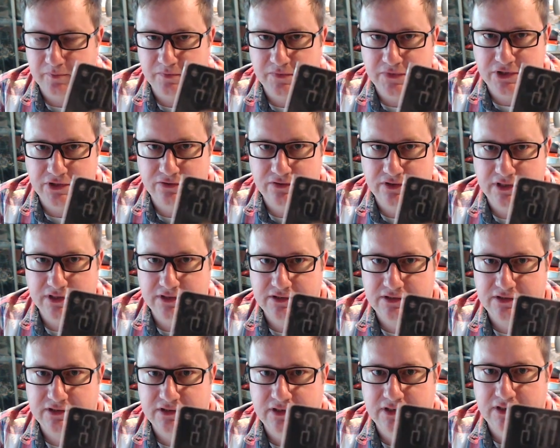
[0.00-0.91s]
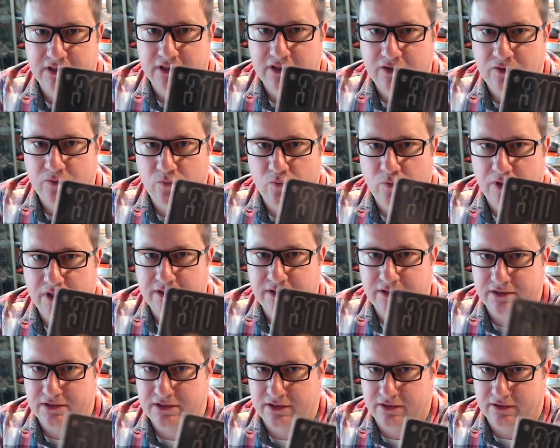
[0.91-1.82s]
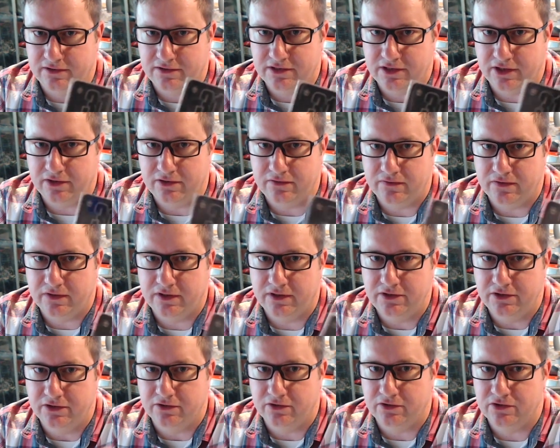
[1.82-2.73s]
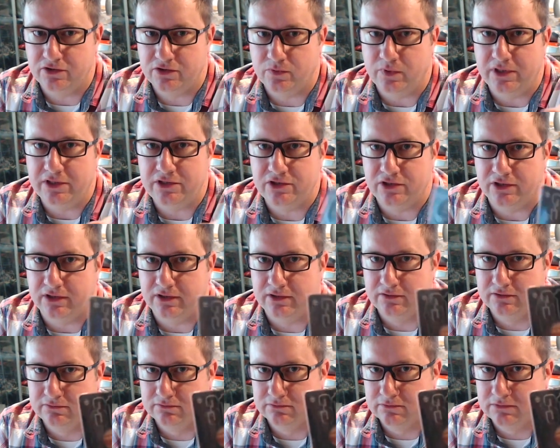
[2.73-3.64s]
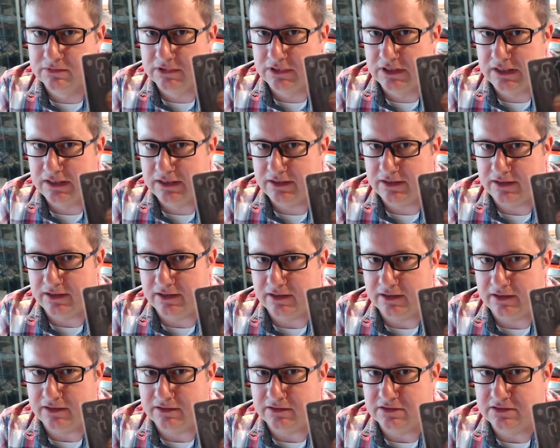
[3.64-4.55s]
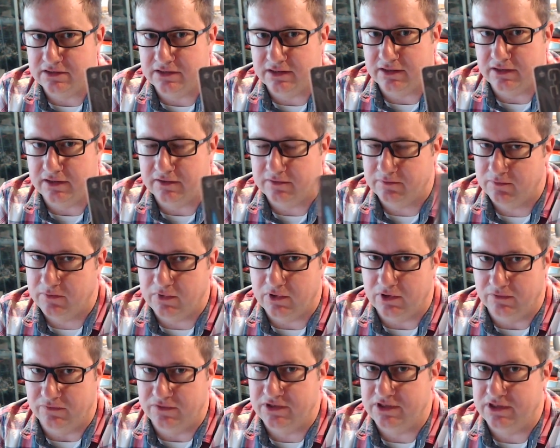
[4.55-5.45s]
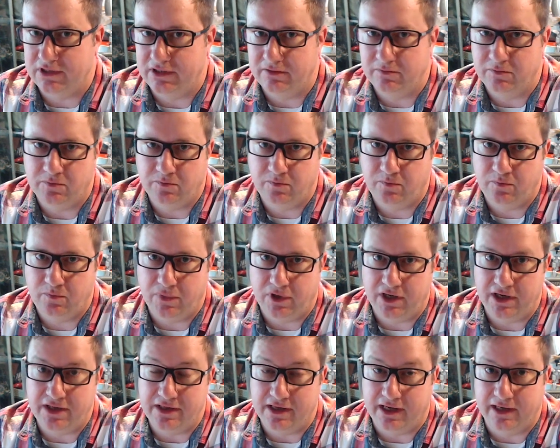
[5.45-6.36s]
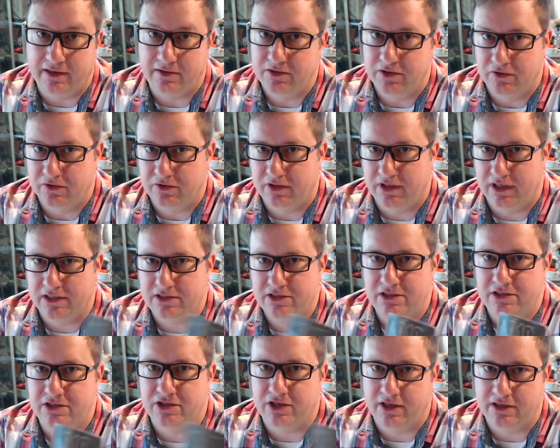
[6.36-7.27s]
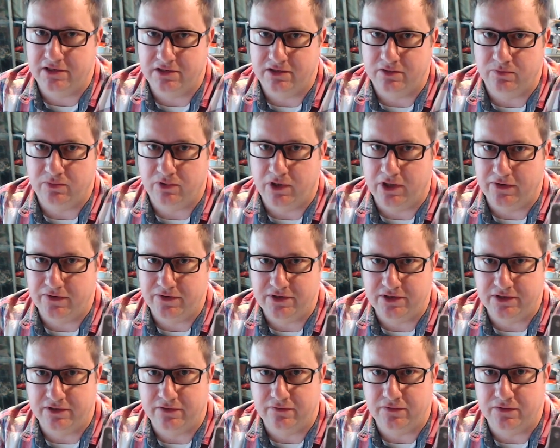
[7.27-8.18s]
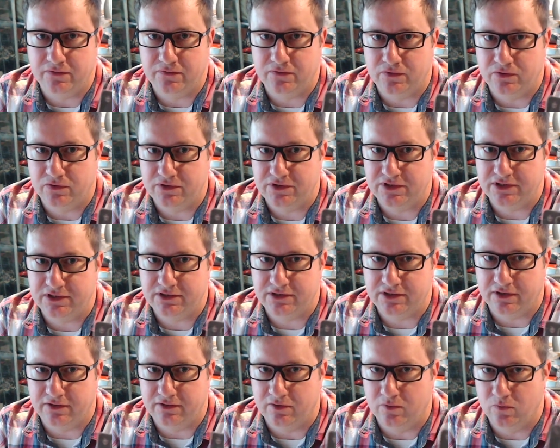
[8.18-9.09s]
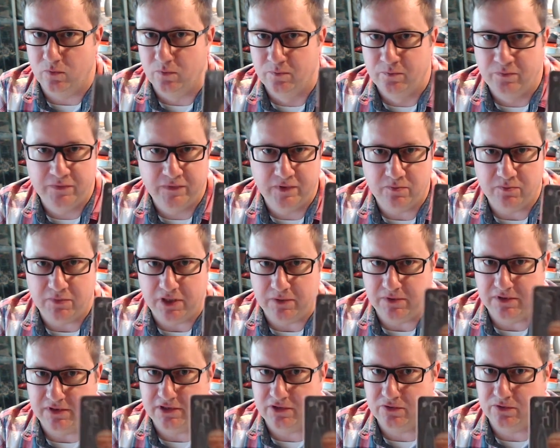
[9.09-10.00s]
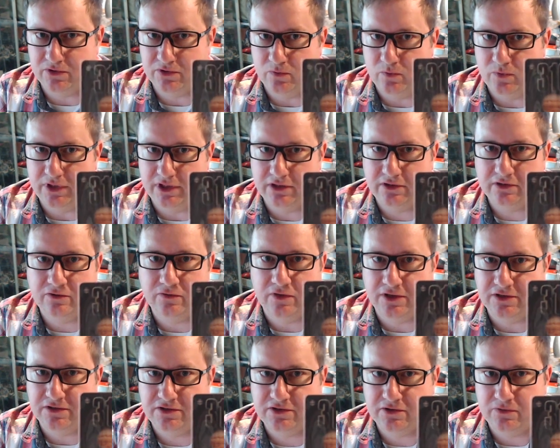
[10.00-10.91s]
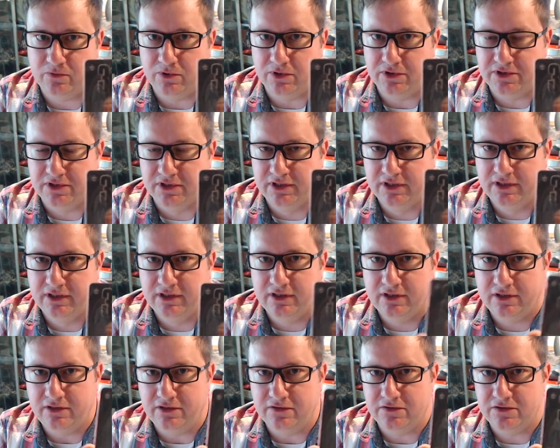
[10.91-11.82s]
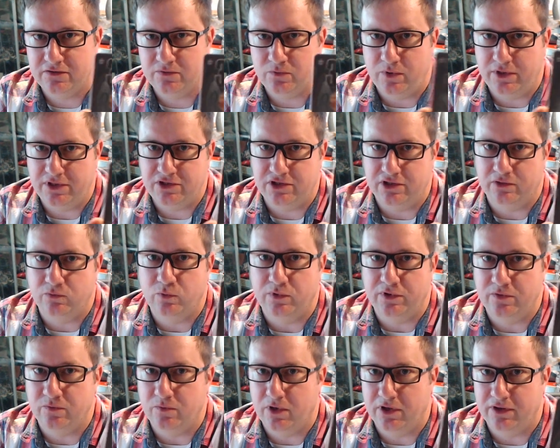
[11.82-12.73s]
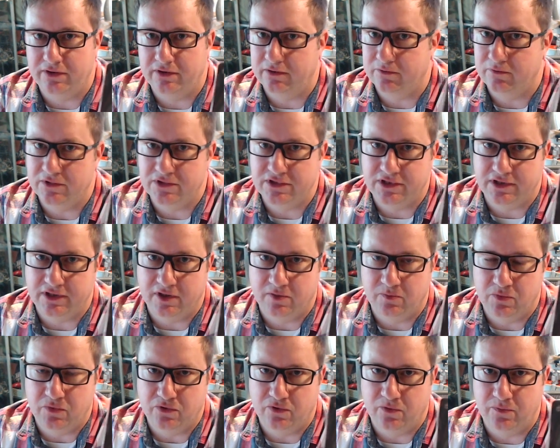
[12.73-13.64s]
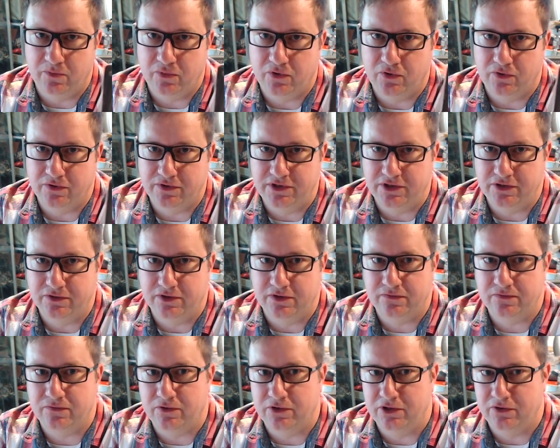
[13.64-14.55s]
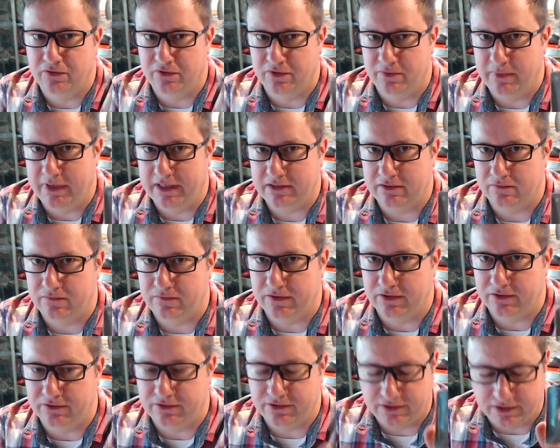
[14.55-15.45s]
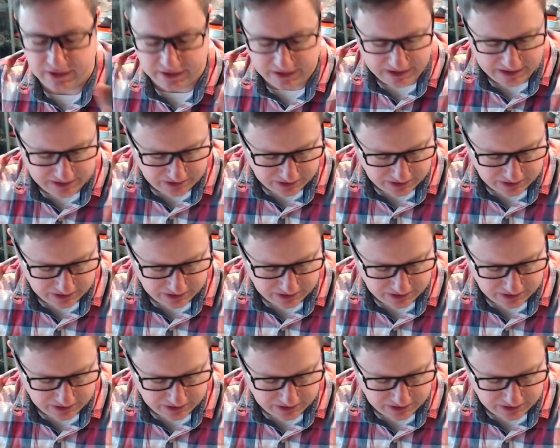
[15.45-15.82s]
units, when it turns over you can switch it, and obviously by that you could actually change the priority of your forces, so that maybe this was a weak Gruntz squad, you'd switch it with one that was a more important unit for you on the battlefield. Again,